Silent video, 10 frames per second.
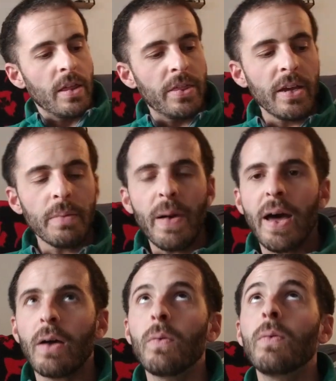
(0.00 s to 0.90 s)
Think
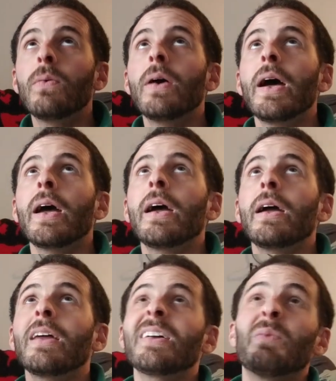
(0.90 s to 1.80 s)
back
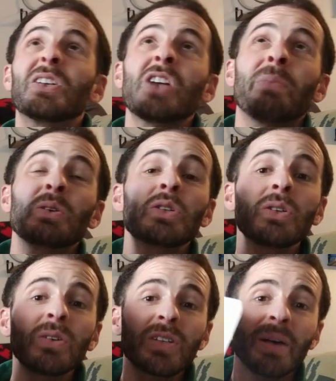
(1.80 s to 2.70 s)
way, I think what, chapter
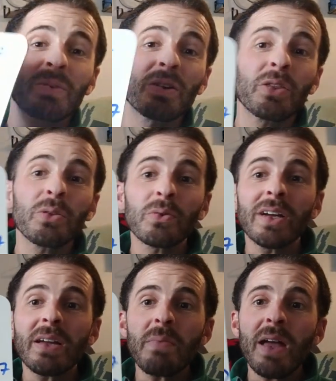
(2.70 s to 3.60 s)
2, chapter
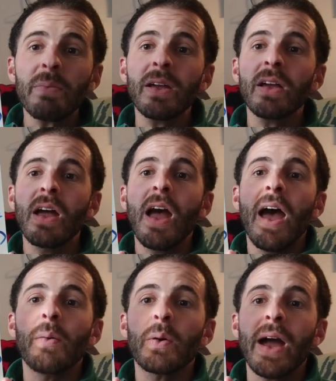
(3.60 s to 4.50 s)
3 maybe,
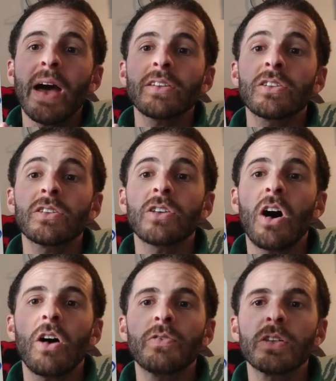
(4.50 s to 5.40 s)
and we were asked to
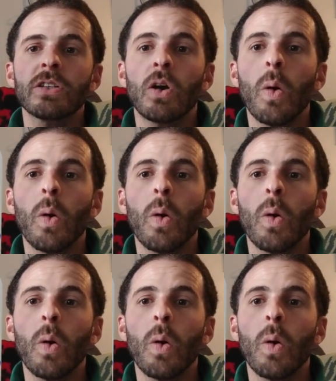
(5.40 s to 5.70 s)
solve just a